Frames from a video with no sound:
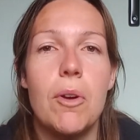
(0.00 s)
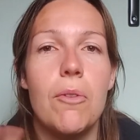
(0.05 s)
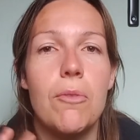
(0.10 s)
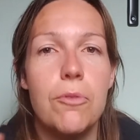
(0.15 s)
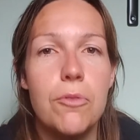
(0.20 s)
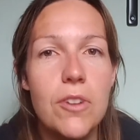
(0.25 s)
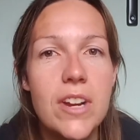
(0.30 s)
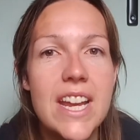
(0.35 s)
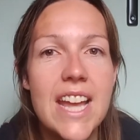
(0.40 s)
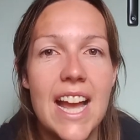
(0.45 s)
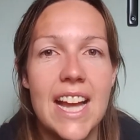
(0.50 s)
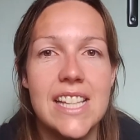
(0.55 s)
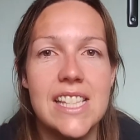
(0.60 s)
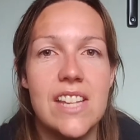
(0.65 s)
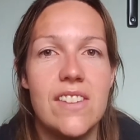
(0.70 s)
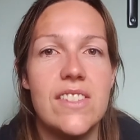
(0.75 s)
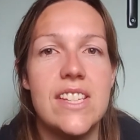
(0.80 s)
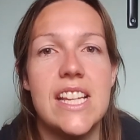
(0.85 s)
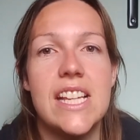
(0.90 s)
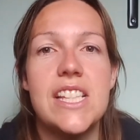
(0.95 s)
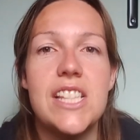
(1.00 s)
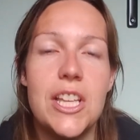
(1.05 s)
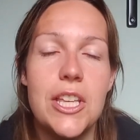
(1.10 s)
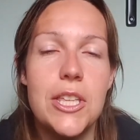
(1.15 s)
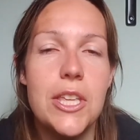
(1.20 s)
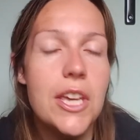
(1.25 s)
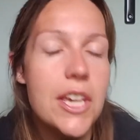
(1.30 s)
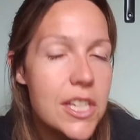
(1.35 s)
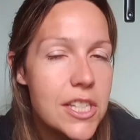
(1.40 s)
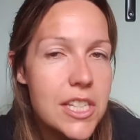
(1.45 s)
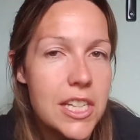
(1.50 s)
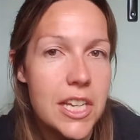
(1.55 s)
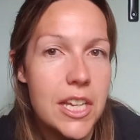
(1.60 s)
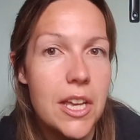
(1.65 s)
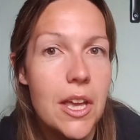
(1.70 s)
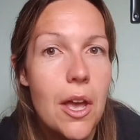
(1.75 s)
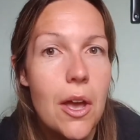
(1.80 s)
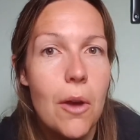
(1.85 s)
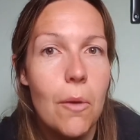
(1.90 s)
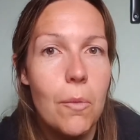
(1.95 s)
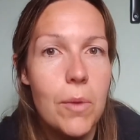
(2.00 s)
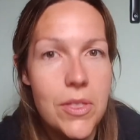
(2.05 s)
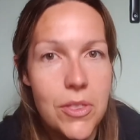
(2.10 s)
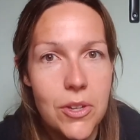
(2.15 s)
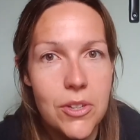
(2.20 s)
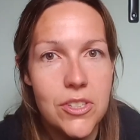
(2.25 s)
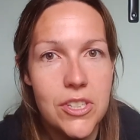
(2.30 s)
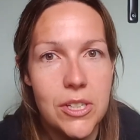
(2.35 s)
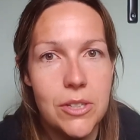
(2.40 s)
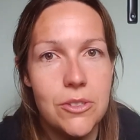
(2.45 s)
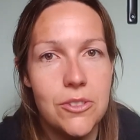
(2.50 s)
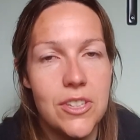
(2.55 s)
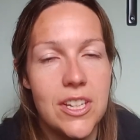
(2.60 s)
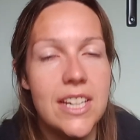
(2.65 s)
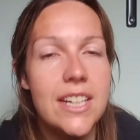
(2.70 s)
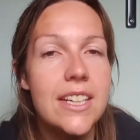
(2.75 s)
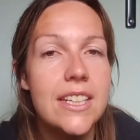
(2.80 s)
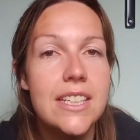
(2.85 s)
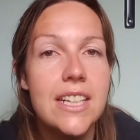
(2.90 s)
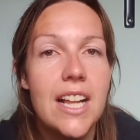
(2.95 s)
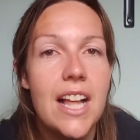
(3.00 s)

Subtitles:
and free activities that you can do with your children.